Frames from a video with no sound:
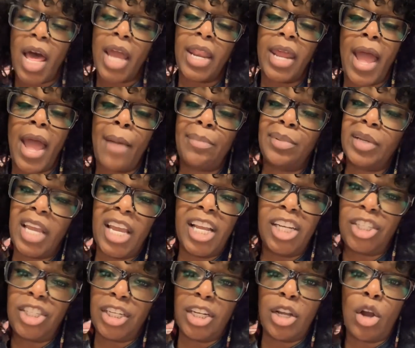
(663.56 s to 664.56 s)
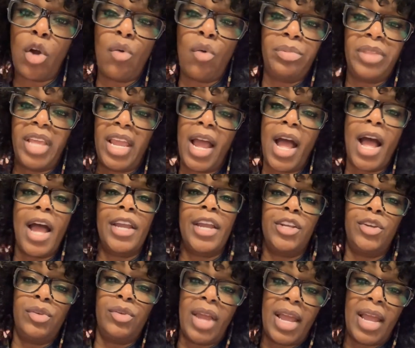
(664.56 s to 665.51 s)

out an application, and hope they hire you